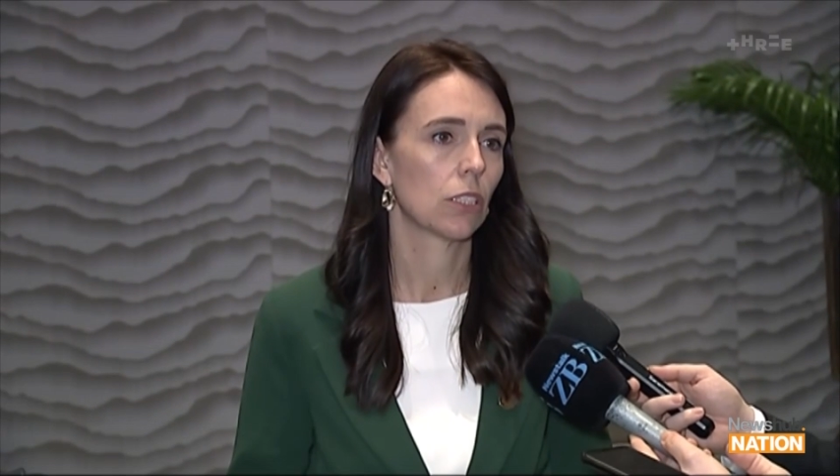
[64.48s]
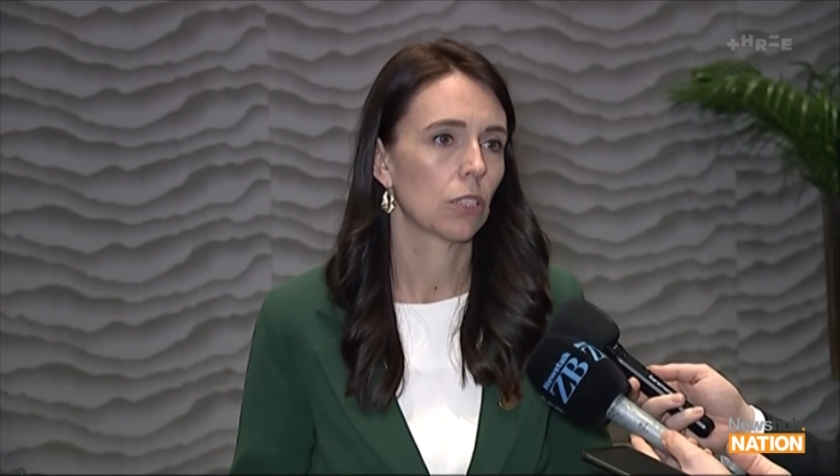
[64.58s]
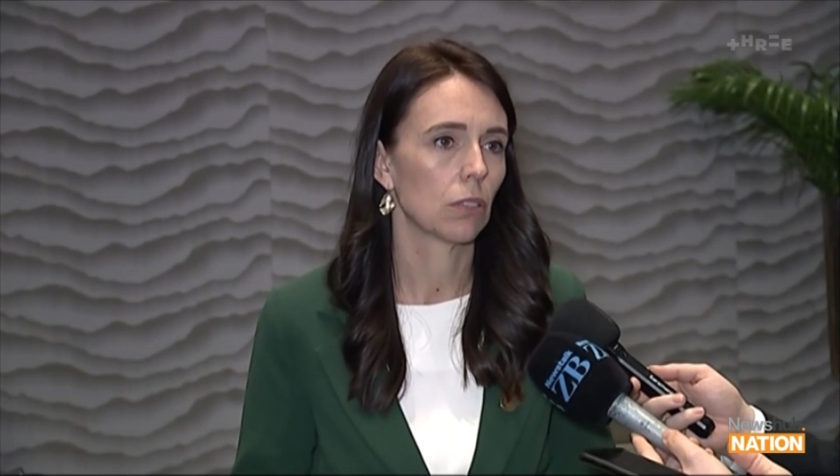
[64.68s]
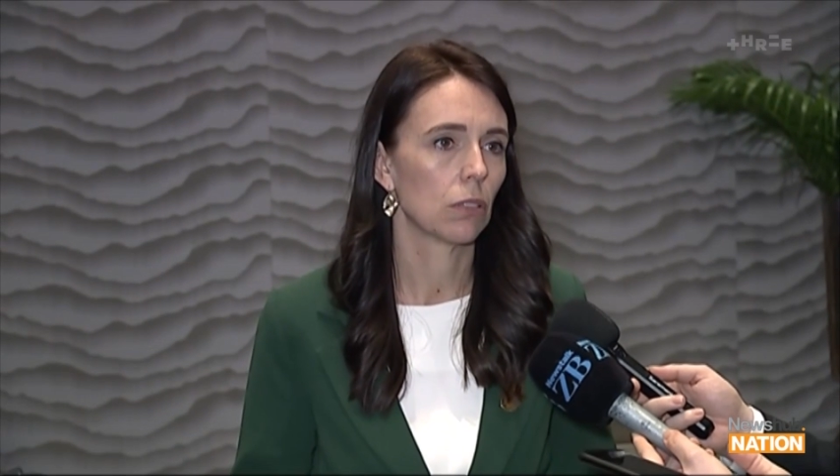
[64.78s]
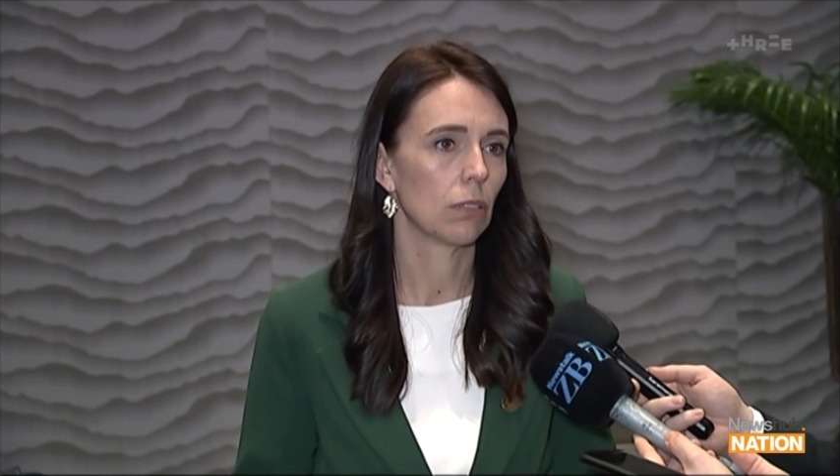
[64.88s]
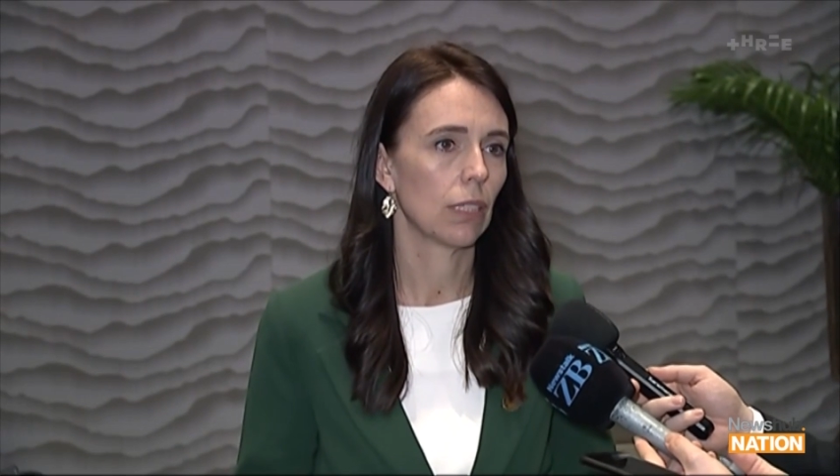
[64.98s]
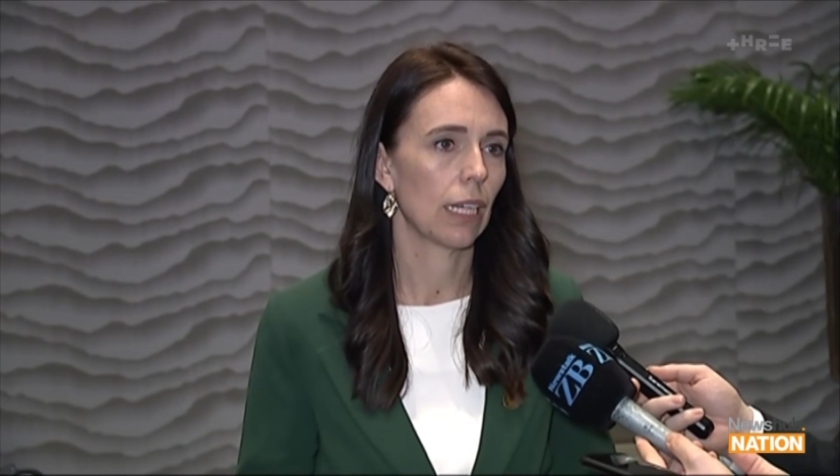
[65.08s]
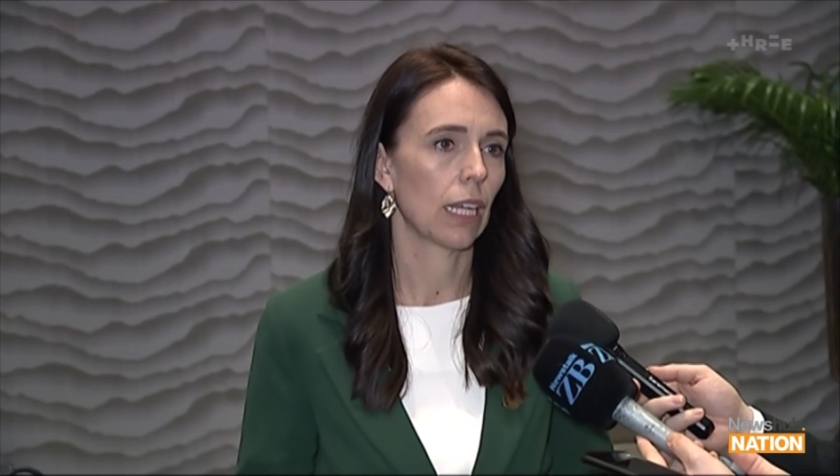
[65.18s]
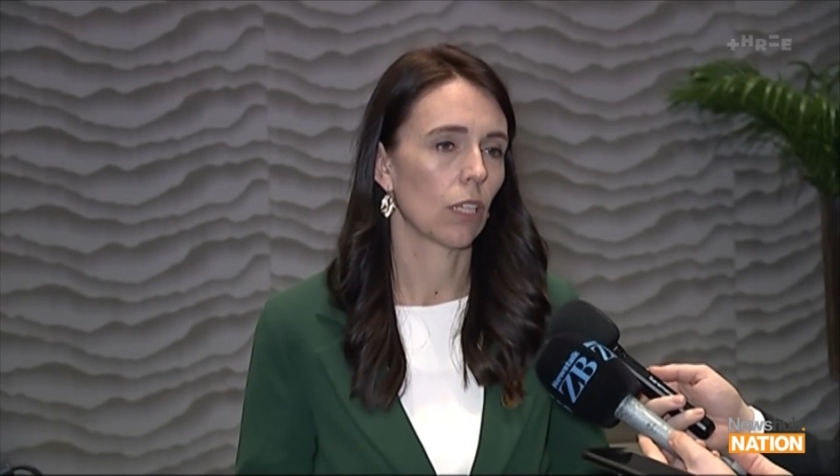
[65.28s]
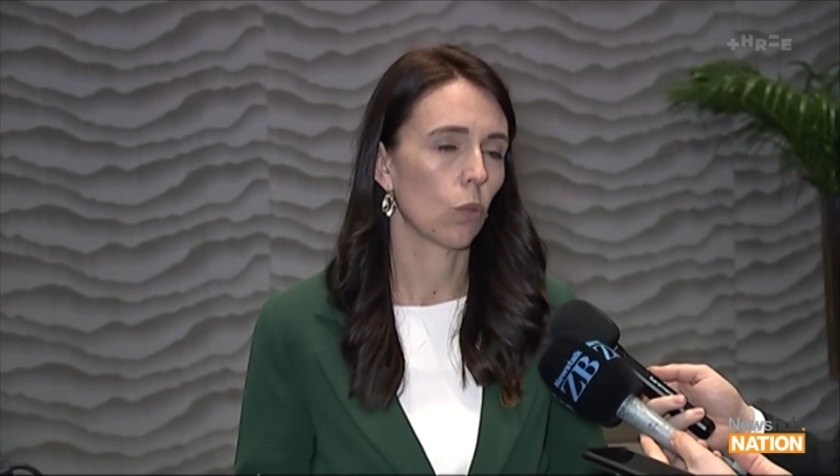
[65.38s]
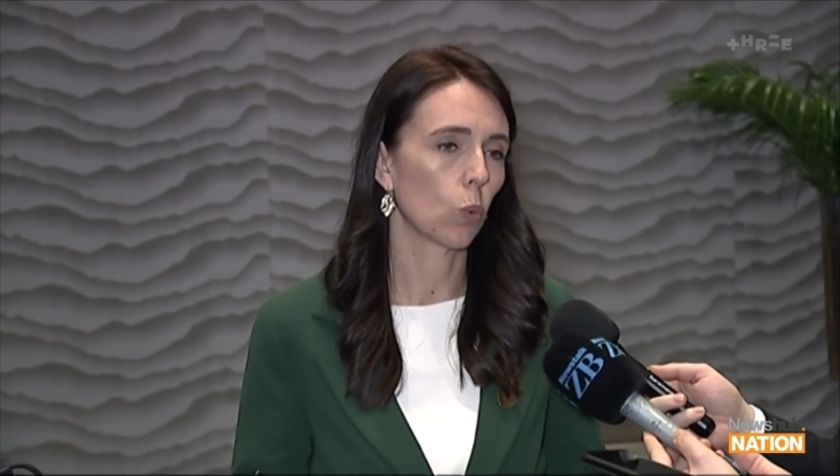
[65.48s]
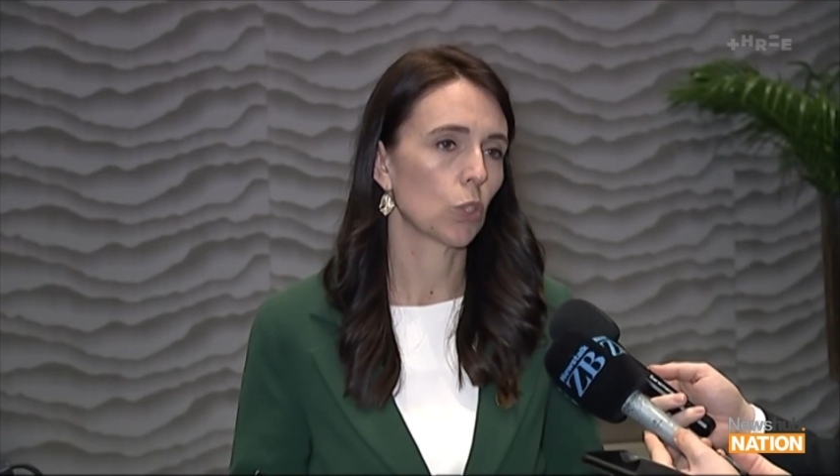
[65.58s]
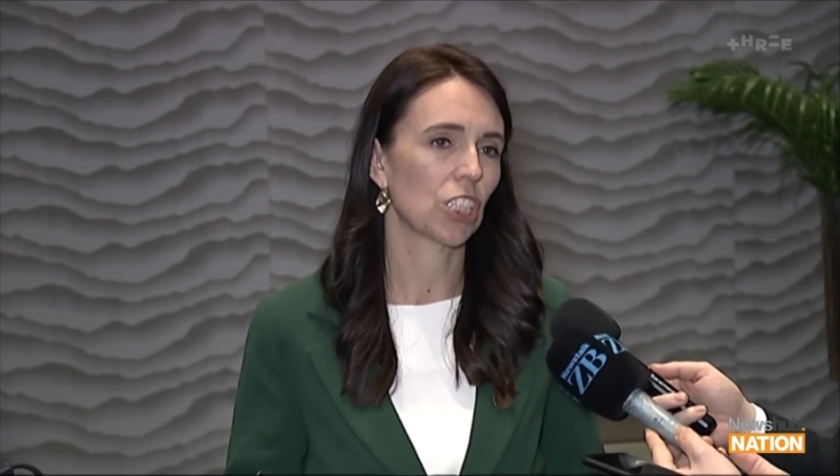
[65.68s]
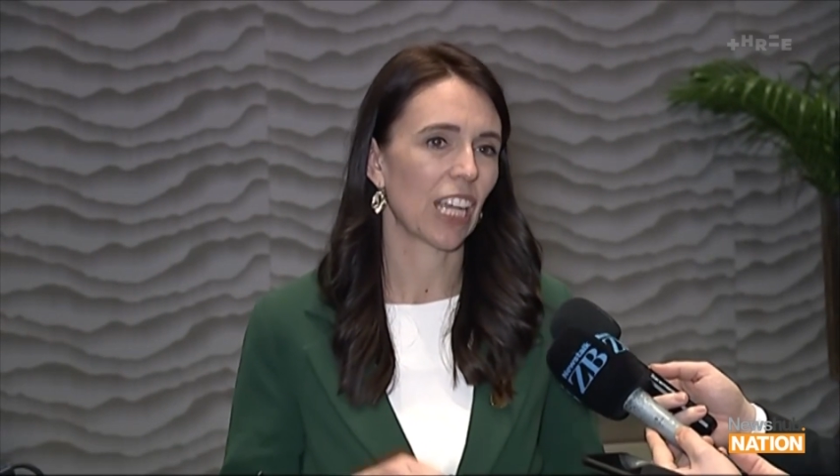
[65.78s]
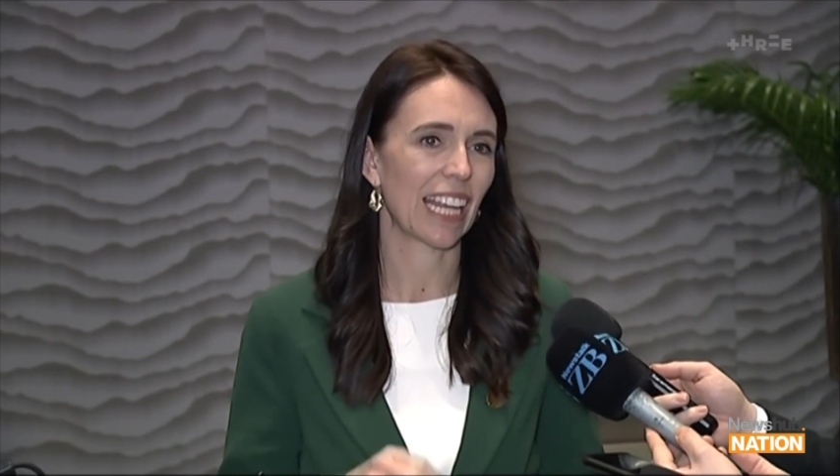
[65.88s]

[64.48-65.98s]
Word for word: to launch